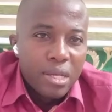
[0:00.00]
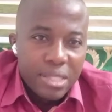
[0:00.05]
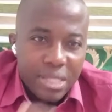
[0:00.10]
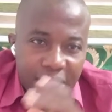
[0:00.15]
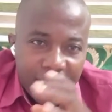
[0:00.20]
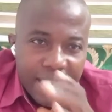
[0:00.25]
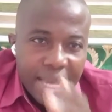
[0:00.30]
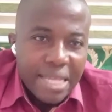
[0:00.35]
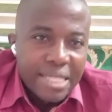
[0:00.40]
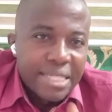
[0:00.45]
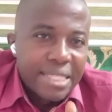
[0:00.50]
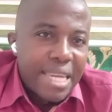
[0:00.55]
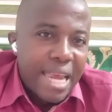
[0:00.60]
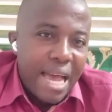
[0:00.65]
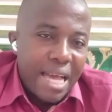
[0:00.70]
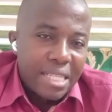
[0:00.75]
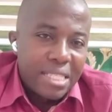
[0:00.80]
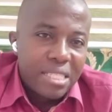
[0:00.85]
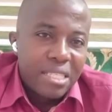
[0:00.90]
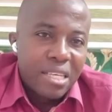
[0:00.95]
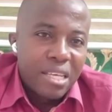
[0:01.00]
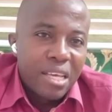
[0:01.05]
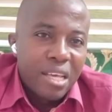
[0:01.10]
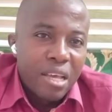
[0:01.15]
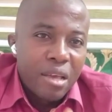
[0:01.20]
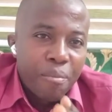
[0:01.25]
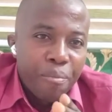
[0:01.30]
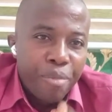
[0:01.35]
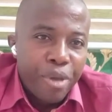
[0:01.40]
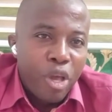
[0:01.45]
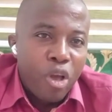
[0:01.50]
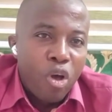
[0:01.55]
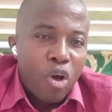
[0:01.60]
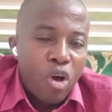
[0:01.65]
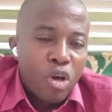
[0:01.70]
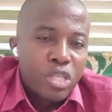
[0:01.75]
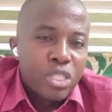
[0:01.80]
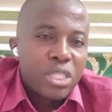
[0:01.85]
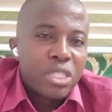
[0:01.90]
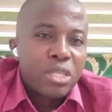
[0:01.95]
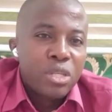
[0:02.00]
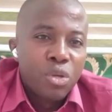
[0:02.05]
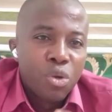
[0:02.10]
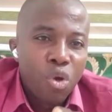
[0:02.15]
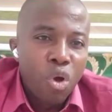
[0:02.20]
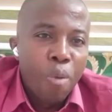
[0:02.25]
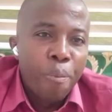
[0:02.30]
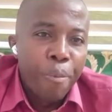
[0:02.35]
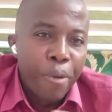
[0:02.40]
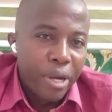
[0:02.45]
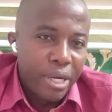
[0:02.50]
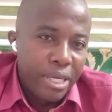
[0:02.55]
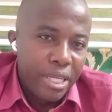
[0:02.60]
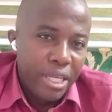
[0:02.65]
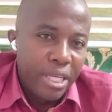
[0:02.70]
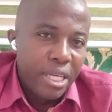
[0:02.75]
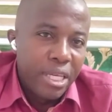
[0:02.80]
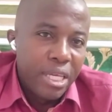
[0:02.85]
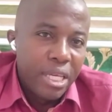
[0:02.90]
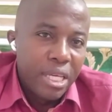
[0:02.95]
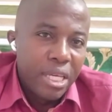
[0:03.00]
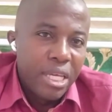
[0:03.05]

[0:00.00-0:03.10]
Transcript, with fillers: change that because nobody